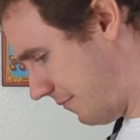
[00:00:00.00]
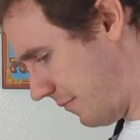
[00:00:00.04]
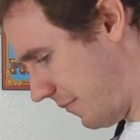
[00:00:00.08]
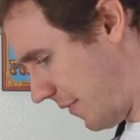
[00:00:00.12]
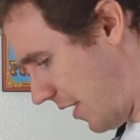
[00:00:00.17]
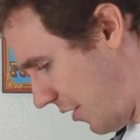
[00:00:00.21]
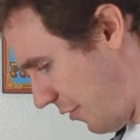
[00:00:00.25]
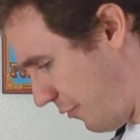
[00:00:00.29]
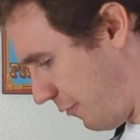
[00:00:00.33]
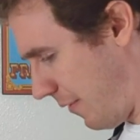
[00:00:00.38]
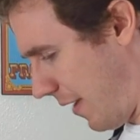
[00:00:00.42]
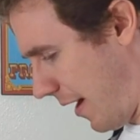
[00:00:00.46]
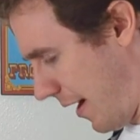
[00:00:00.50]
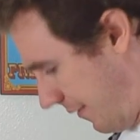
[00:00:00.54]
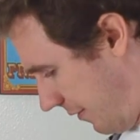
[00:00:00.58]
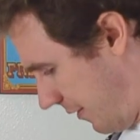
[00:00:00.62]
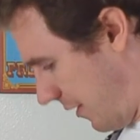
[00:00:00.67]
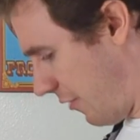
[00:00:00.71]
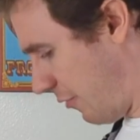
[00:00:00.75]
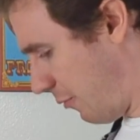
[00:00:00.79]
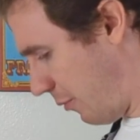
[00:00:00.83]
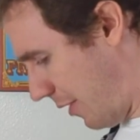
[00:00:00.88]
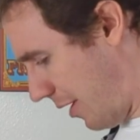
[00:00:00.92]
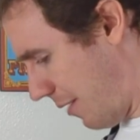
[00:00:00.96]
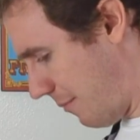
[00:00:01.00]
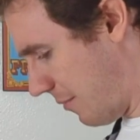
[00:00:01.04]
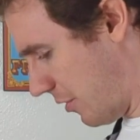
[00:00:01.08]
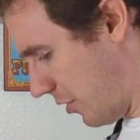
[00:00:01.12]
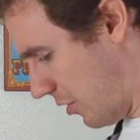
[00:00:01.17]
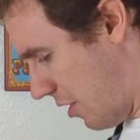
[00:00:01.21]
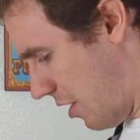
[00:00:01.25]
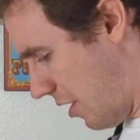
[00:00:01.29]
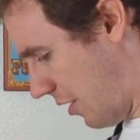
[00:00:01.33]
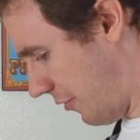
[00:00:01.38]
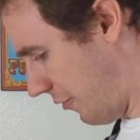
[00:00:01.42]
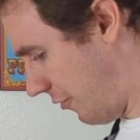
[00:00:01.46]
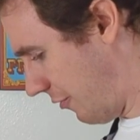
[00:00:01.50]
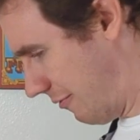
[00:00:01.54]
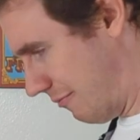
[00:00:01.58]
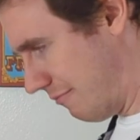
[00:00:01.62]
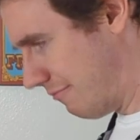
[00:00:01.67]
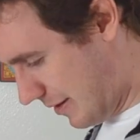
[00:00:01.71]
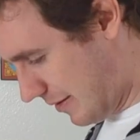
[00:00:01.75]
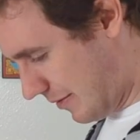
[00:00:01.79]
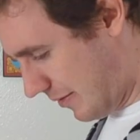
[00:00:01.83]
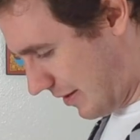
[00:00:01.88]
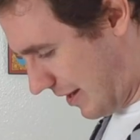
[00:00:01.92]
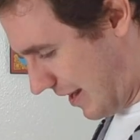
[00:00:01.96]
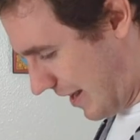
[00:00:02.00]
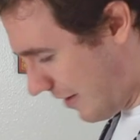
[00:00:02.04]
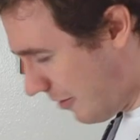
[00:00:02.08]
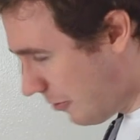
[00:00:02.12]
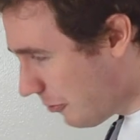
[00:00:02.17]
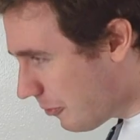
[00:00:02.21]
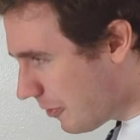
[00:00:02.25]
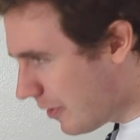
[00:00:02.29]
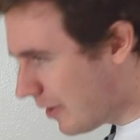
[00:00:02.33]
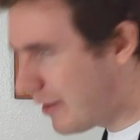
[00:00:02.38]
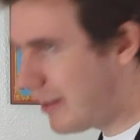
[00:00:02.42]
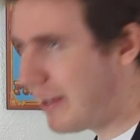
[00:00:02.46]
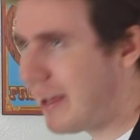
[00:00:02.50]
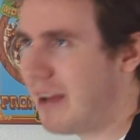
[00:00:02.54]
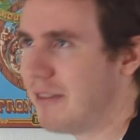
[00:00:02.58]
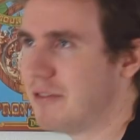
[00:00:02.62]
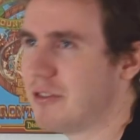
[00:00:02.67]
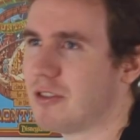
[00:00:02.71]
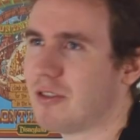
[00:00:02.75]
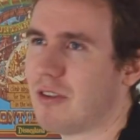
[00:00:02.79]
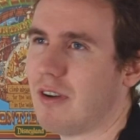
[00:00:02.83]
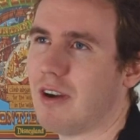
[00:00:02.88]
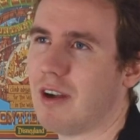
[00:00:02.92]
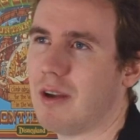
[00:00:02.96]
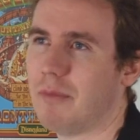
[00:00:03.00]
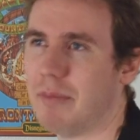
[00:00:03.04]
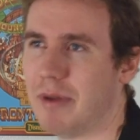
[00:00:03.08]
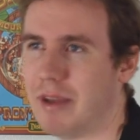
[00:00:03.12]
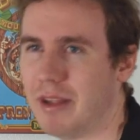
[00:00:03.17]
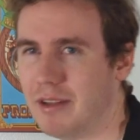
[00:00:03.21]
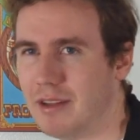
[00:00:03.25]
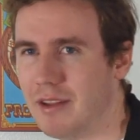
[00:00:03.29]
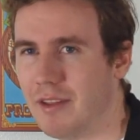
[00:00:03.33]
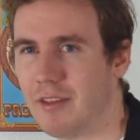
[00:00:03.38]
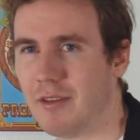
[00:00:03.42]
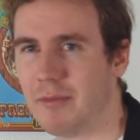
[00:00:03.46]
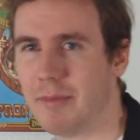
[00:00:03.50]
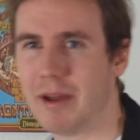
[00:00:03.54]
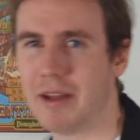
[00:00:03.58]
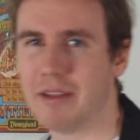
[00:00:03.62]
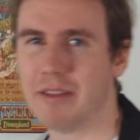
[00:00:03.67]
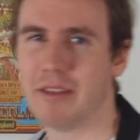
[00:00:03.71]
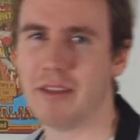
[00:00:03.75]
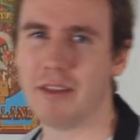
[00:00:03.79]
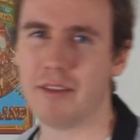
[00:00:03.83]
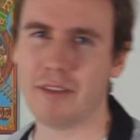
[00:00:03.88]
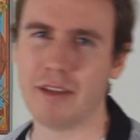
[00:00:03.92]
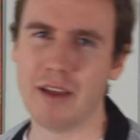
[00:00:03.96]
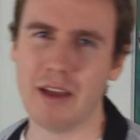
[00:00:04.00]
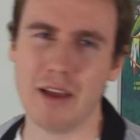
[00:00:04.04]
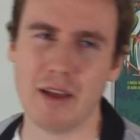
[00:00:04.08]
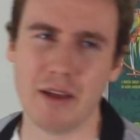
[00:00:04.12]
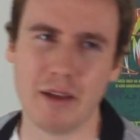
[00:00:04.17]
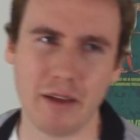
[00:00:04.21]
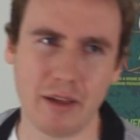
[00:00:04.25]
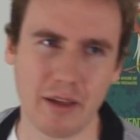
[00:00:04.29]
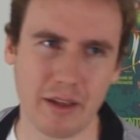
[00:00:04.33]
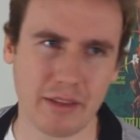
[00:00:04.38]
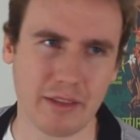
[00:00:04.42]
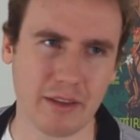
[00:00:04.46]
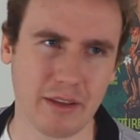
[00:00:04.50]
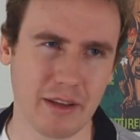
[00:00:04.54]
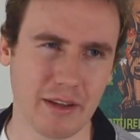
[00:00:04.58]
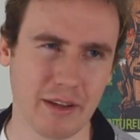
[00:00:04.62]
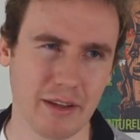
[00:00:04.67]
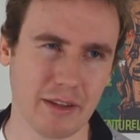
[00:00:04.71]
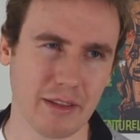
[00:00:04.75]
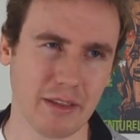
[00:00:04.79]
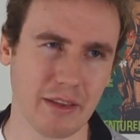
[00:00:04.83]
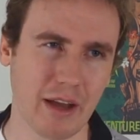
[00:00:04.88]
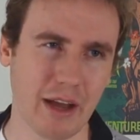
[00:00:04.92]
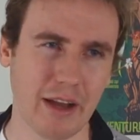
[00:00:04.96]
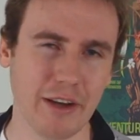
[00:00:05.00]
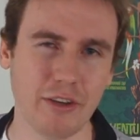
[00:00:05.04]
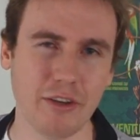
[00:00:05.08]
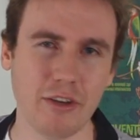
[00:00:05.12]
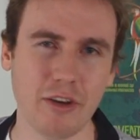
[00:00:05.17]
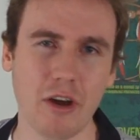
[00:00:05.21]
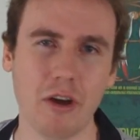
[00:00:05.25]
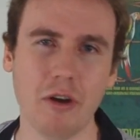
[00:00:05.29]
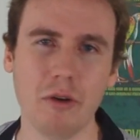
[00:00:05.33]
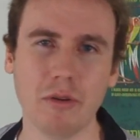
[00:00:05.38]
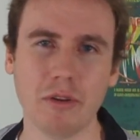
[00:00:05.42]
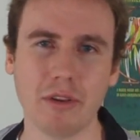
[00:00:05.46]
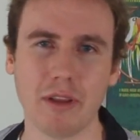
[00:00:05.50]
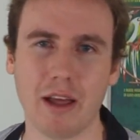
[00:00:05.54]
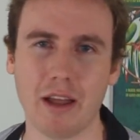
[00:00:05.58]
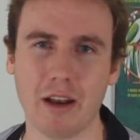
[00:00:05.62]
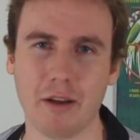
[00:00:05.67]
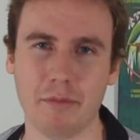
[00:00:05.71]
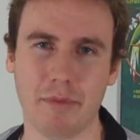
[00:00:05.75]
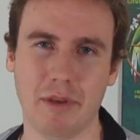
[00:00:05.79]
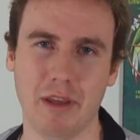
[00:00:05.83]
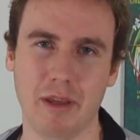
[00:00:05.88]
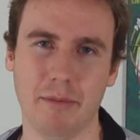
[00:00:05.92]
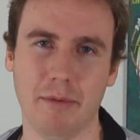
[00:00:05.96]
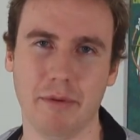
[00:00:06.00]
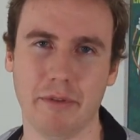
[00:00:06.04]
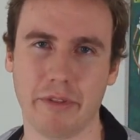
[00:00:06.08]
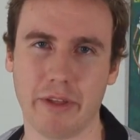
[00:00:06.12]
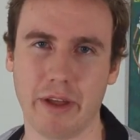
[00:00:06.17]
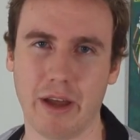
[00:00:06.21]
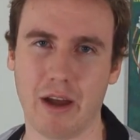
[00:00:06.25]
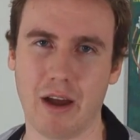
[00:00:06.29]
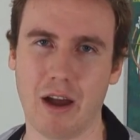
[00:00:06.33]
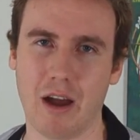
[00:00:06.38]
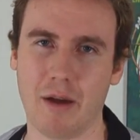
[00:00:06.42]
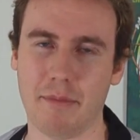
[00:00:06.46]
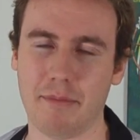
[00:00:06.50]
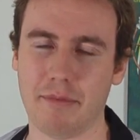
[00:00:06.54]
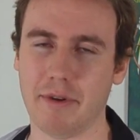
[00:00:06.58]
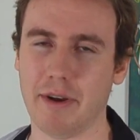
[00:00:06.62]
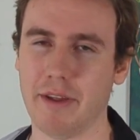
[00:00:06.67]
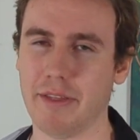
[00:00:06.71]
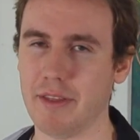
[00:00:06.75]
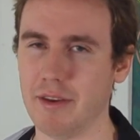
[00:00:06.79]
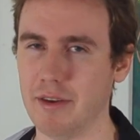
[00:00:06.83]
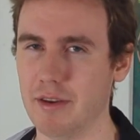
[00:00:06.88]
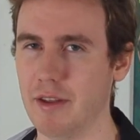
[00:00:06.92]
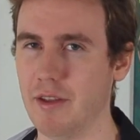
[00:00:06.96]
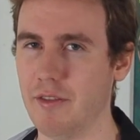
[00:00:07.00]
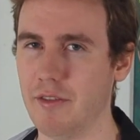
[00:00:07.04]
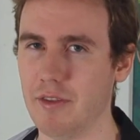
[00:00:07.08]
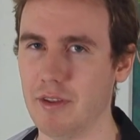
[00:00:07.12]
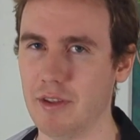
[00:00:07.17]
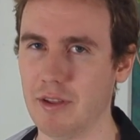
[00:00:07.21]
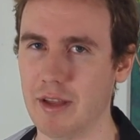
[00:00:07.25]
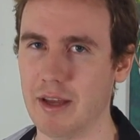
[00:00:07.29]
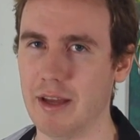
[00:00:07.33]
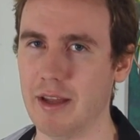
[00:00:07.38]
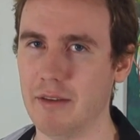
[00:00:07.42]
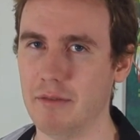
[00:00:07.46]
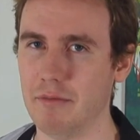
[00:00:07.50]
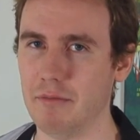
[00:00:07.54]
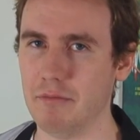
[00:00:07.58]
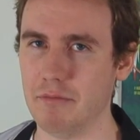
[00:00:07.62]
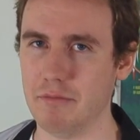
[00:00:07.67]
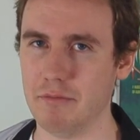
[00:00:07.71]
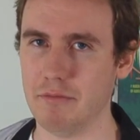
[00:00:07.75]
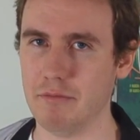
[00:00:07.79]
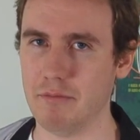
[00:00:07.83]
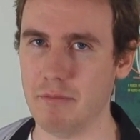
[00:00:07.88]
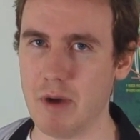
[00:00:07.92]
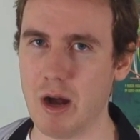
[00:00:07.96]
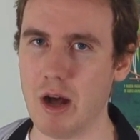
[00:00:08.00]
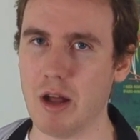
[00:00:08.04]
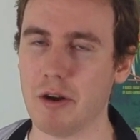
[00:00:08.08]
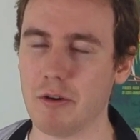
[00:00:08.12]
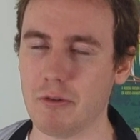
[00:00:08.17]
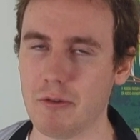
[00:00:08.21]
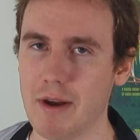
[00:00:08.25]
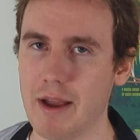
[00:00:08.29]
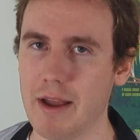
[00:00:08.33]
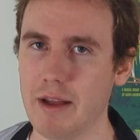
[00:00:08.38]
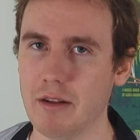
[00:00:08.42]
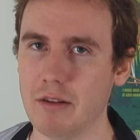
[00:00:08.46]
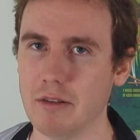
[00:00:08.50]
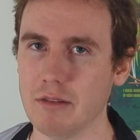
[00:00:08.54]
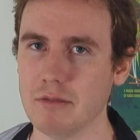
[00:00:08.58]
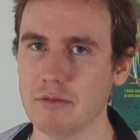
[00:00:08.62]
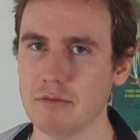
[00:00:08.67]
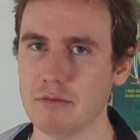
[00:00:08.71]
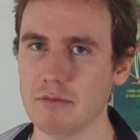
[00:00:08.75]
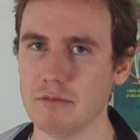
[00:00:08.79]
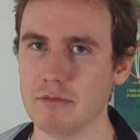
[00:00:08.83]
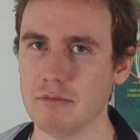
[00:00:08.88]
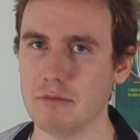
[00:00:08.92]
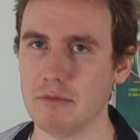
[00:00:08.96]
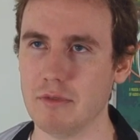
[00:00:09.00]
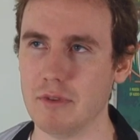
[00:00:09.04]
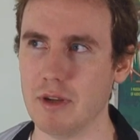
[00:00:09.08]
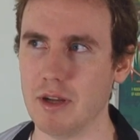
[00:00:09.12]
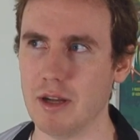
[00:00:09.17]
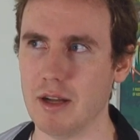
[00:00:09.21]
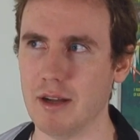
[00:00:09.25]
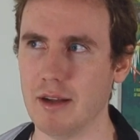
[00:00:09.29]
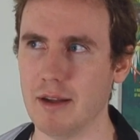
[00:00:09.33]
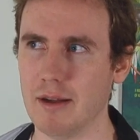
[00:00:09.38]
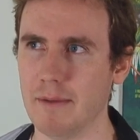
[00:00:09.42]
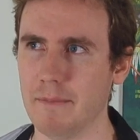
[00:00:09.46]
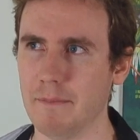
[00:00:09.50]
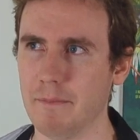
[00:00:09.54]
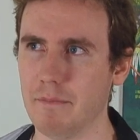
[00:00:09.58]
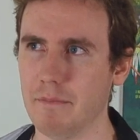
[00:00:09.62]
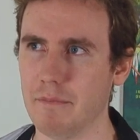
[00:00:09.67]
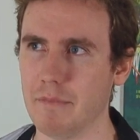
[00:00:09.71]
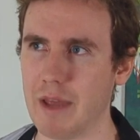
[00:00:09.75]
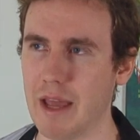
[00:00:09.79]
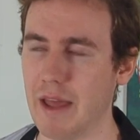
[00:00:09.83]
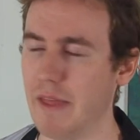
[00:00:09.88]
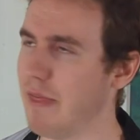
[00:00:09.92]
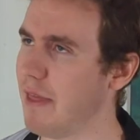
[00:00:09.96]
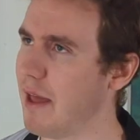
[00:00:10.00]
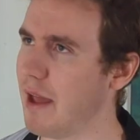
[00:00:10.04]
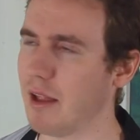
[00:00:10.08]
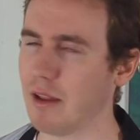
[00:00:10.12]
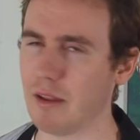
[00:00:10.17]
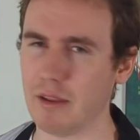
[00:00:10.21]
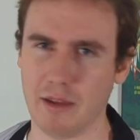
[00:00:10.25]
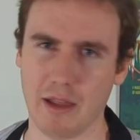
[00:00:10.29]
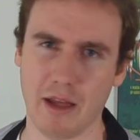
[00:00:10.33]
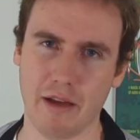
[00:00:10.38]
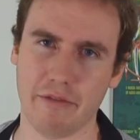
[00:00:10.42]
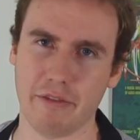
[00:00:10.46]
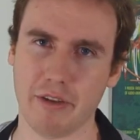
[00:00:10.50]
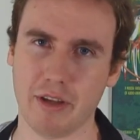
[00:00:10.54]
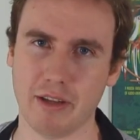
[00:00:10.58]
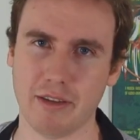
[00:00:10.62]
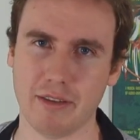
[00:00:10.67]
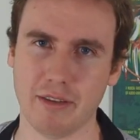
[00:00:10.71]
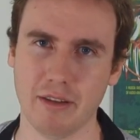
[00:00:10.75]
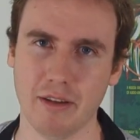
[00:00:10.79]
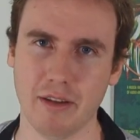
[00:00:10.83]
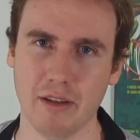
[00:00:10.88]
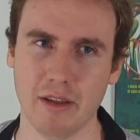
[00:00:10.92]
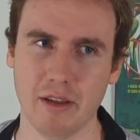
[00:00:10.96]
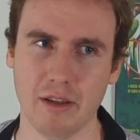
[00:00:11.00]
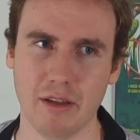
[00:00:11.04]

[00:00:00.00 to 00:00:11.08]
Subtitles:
that's right. That's where it belongs. I don't really have strong opinions about this. I know a lot of people that operate the Disneyland monorail, and they love it.